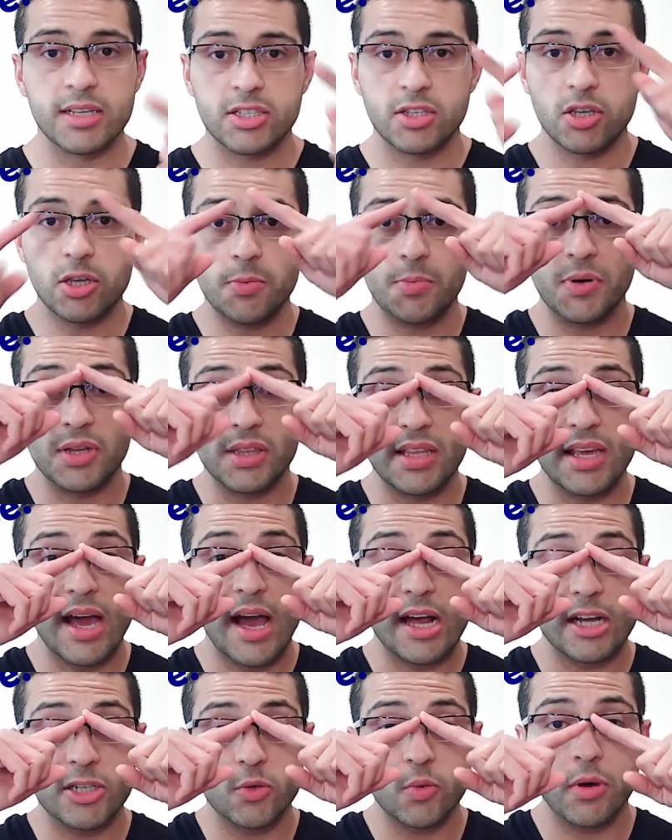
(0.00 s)
So you put the
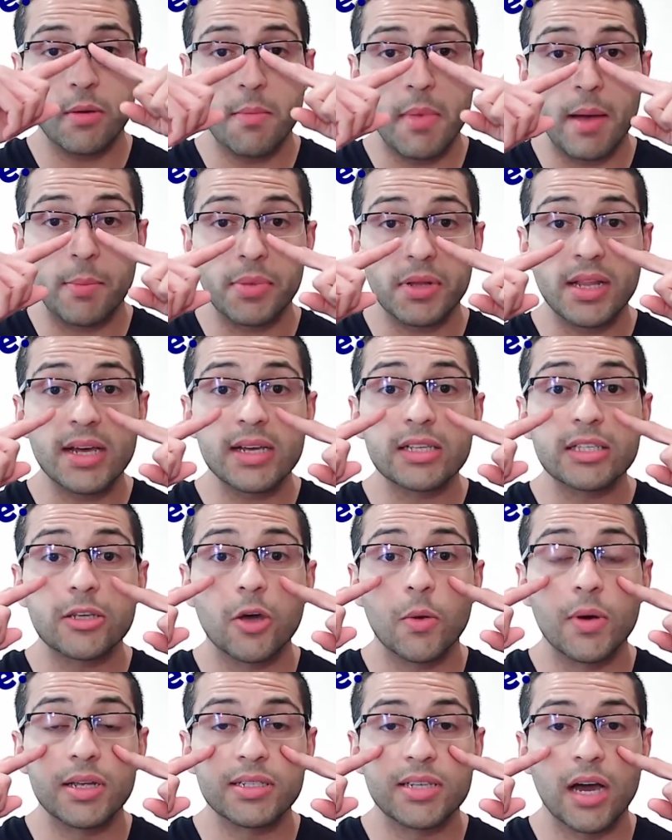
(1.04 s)
actual Mepilex
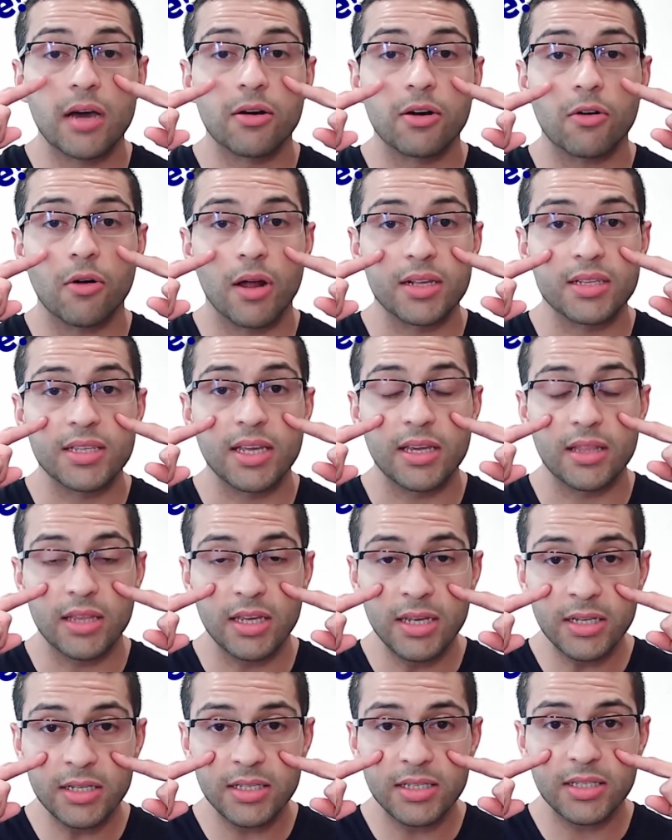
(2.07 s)
going down across like
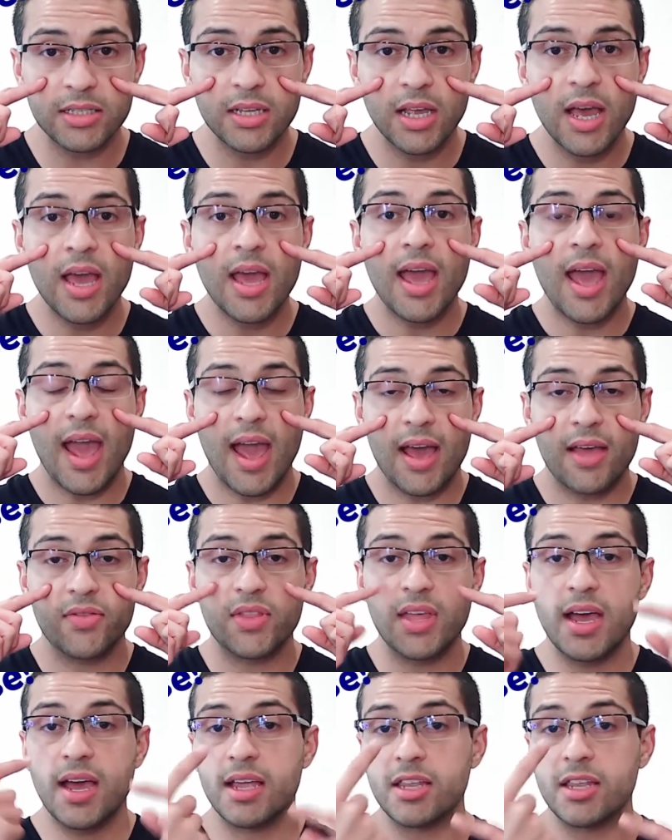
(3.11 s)
this, and then